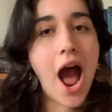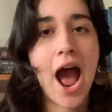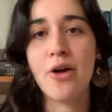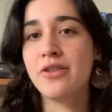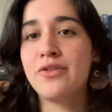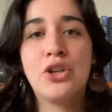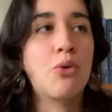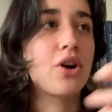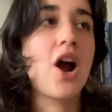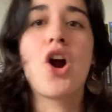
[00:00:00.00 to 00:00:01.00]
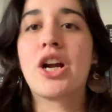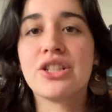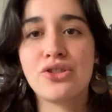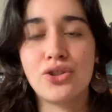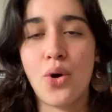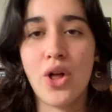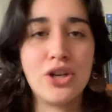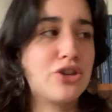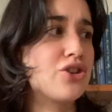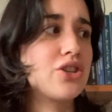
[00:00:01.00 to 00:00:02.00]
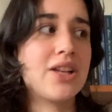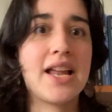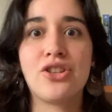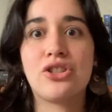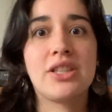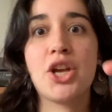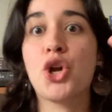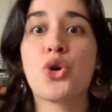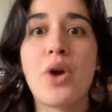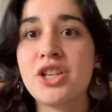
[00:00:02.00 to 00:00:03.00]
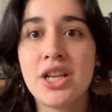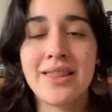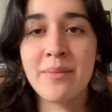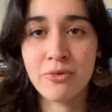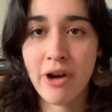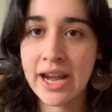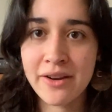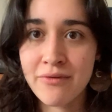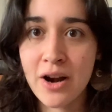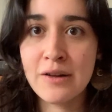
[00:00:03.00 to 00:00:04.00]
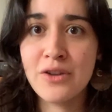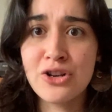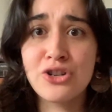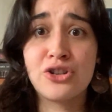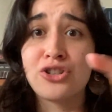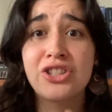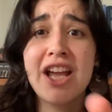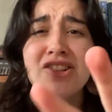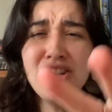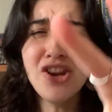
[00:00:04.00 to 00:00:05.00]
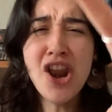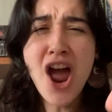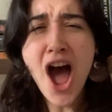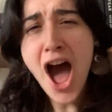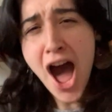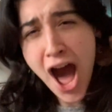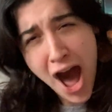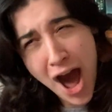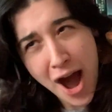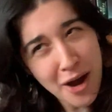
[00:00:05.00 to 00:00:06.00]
out of your heart and soul, and just like crushing them right in front of you, and you're just like, no!